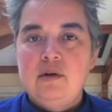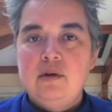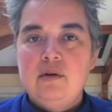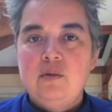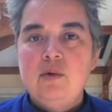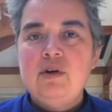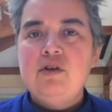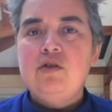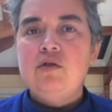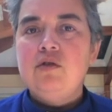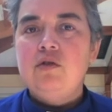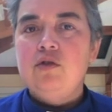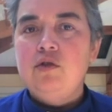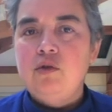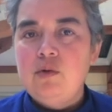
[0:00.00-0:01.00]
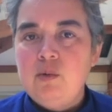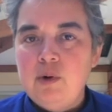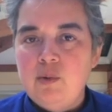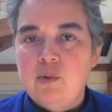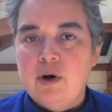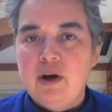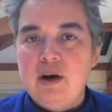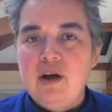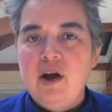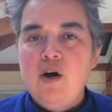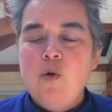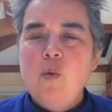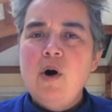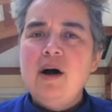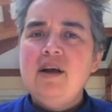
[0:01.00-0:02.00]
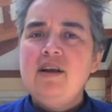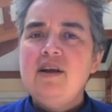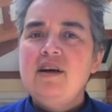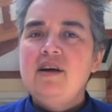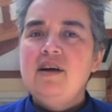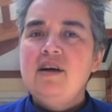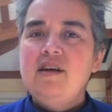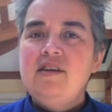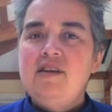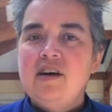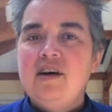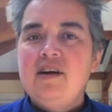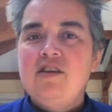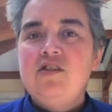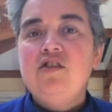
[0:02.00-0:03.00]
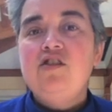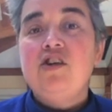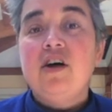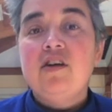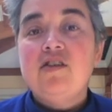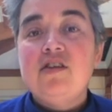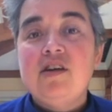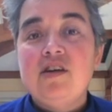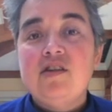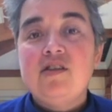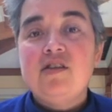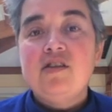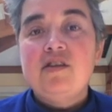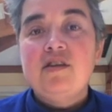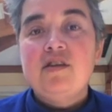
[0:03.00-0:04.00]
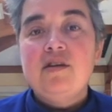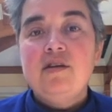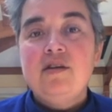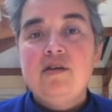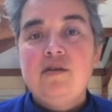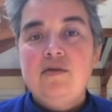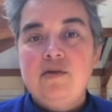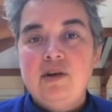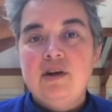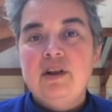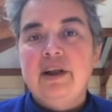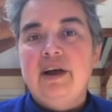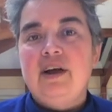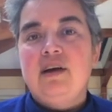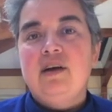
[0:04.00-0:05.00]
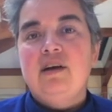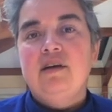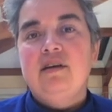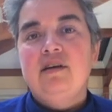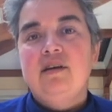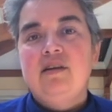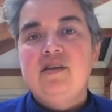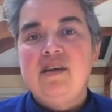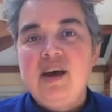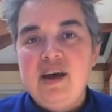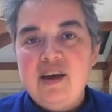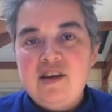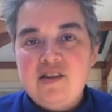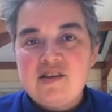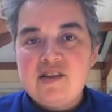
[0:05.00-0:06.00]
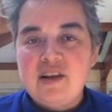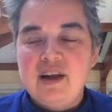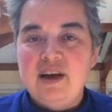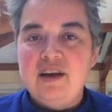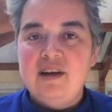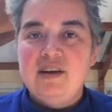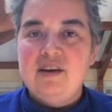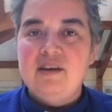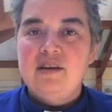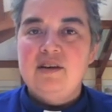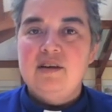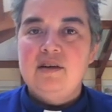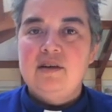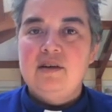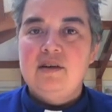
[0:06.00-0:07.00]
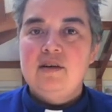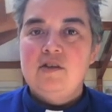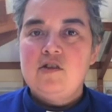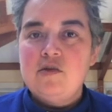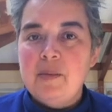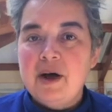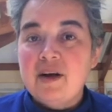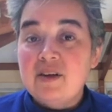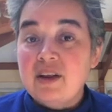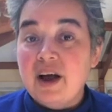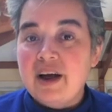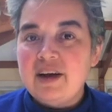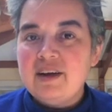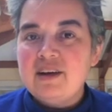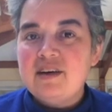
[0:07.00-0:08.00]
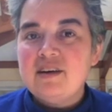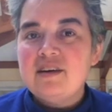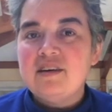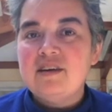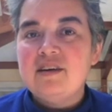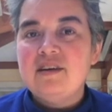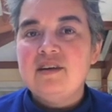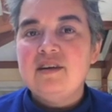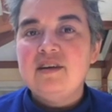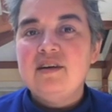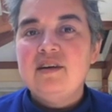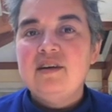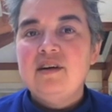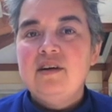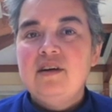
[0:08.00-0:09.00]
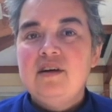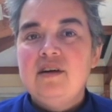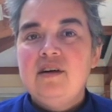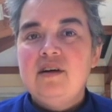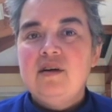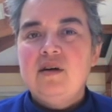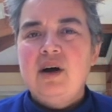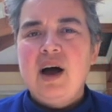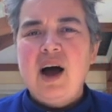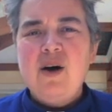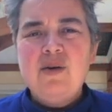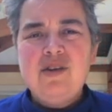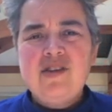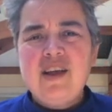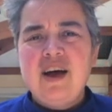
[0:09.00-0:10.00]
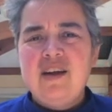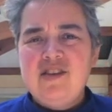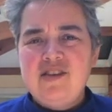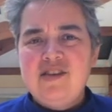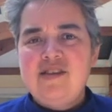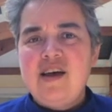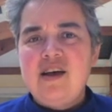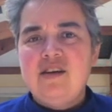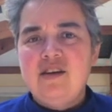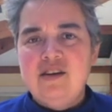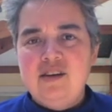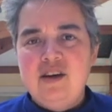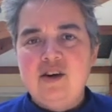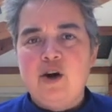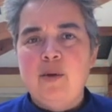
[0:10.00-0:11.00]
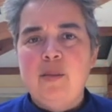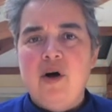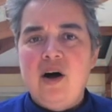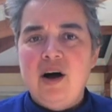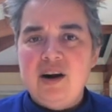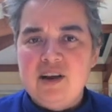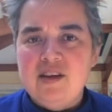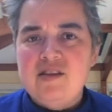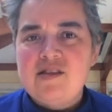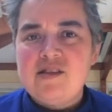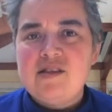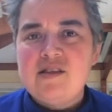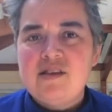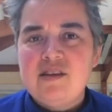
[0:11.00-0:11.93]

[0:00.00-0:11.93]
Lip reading: What do we want? What does justice feel like, taste like, smell like? How is that settled in our bodies?